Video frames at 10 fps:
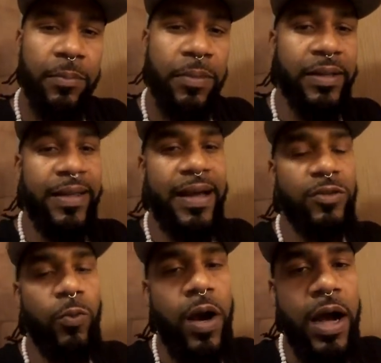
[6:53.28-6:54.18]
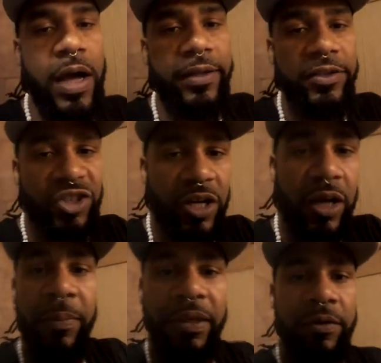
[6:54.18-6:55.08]
But that's why the
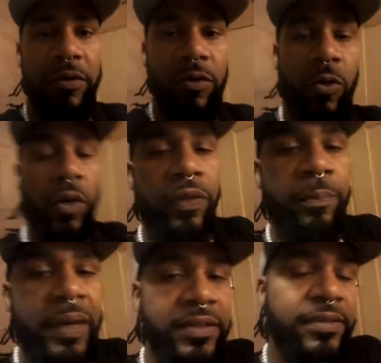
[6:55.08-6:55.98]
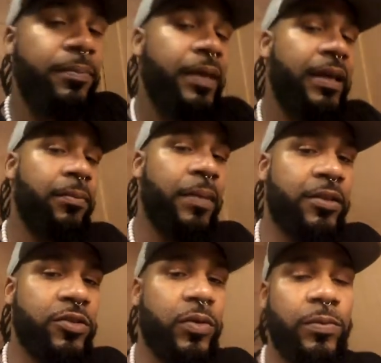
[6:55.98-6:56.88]
shaman or the medicine man,
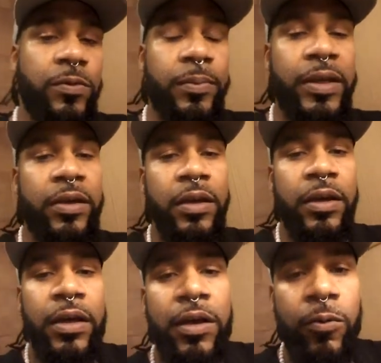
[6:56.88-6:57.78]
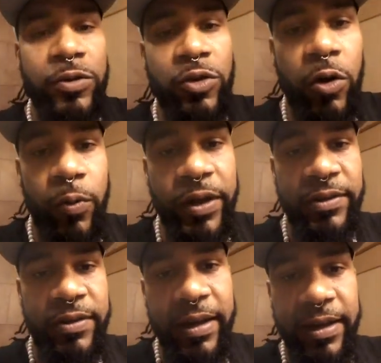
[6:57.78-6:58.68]
medicine woman was
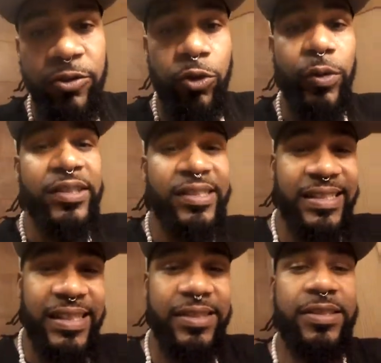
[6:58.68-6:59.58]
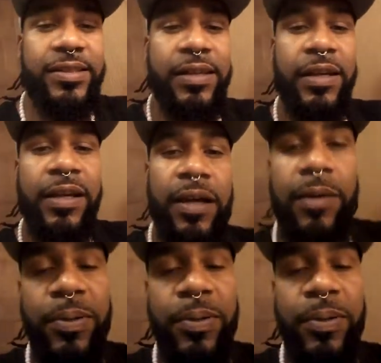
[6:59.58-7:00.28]
always there to assist a